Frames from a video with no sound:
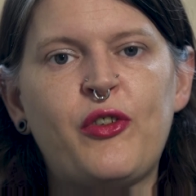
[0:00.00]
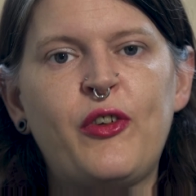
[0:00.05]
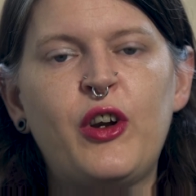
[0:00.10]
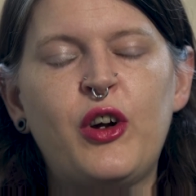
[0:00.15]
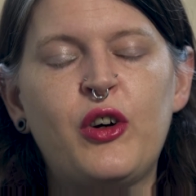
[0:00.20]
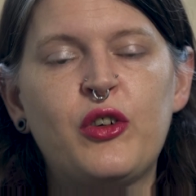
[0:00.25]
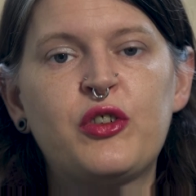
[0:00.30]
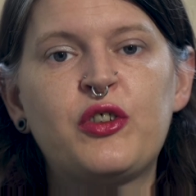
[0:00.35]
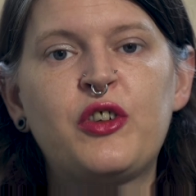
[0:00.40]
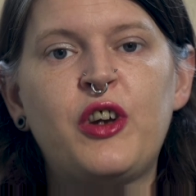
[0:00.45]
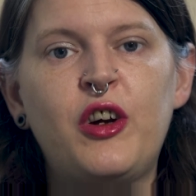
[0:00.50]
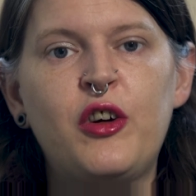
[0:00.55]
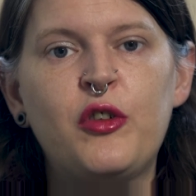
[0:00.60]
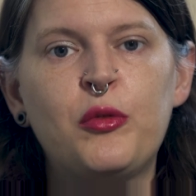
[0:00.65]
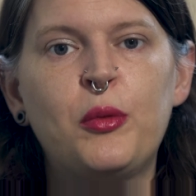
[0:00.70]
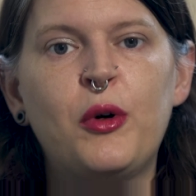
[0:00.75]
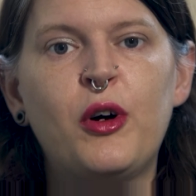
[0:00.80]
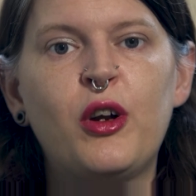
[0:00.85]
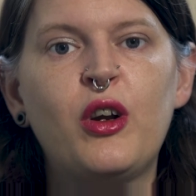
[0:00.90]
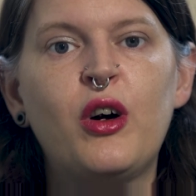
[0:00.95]
the last day of
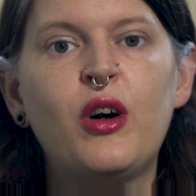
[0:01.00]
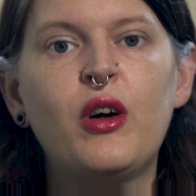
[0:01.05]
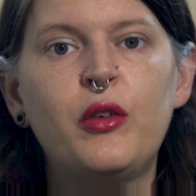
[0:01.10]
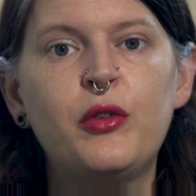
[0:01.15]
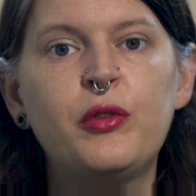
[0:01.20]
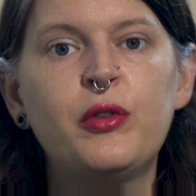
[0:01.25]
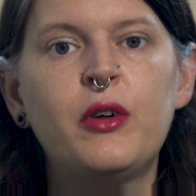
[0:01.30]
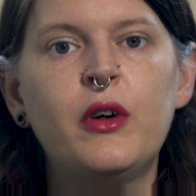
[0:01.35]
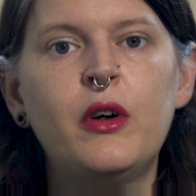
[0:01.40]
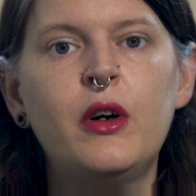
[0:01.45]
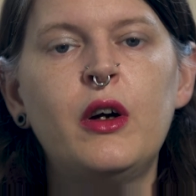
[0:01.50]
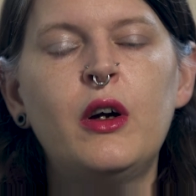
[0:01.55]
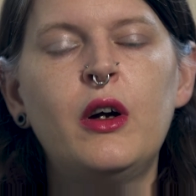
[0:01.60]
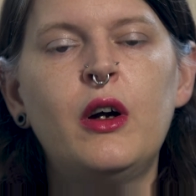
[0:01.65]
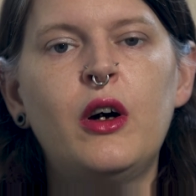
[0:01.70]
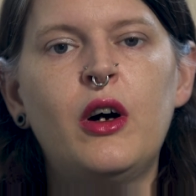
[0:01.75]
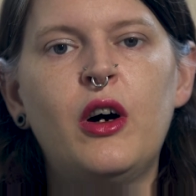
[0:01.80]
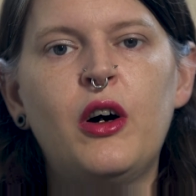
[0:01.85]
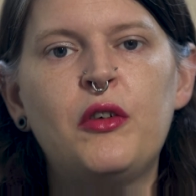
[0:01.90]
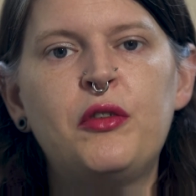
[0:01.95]
my life.
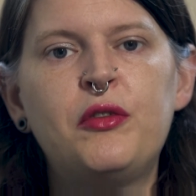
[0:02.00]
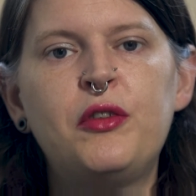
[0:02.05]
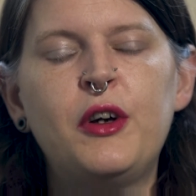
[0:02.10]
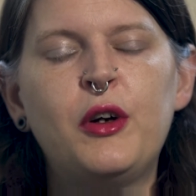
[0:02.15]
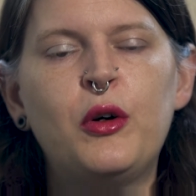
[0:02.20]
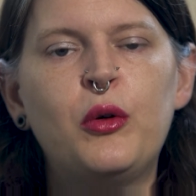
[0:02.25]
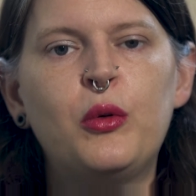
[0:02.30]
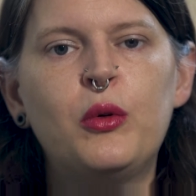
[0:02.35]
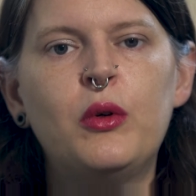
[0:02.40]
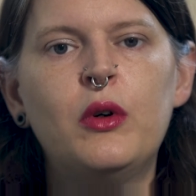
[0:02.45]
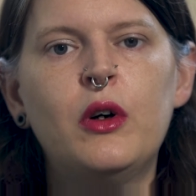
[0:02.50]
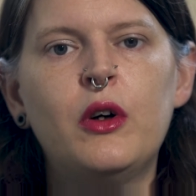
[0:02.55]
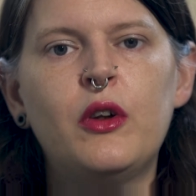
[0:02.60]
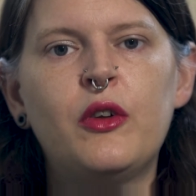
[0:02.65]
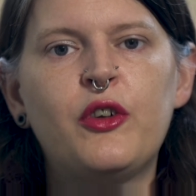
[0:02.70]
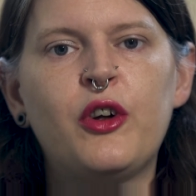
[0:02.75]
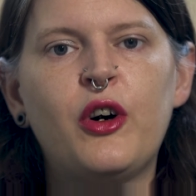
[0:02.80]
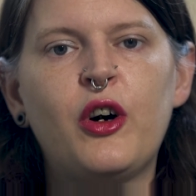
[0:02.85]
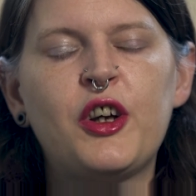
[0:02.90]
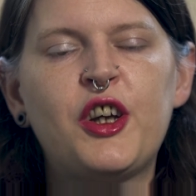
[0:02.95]
I feel
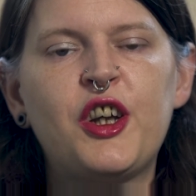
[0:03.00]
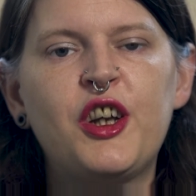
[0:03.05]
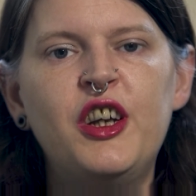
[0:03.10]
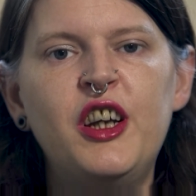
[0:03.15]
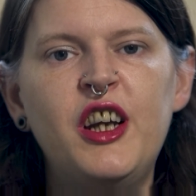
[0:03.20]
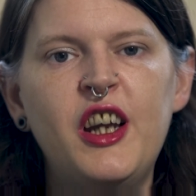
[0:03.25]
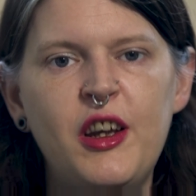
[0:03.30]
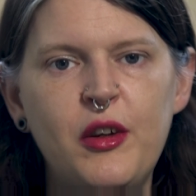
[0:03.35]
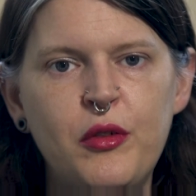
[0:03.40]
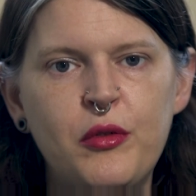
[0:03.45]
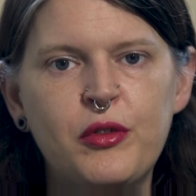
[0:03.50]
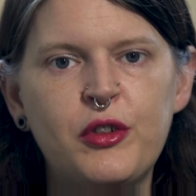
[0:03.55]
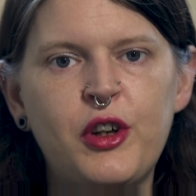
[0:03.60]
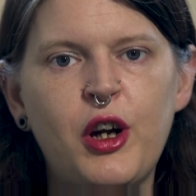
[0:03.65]
that I can live,